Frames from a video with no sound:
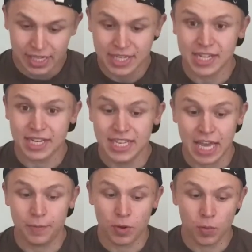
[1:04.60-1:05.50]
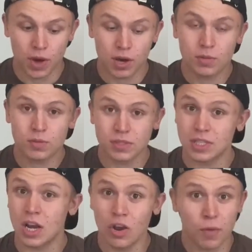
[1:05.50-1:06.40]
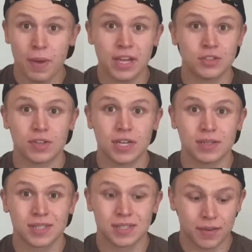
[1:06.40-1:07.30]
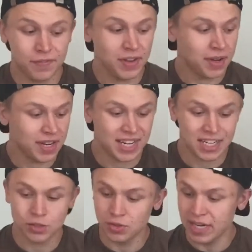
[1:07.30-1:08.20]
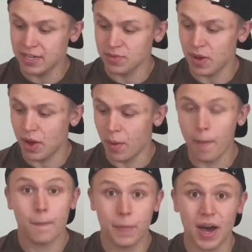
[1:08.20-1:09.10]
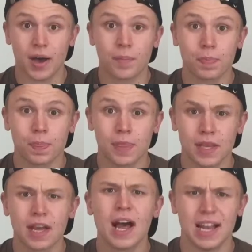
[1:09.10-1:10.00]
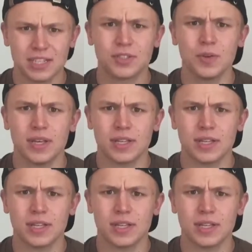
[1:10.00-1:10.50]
It's gonna take me a while. It's a lot of pastry. I think I'm gonna need a drink as well, but let's do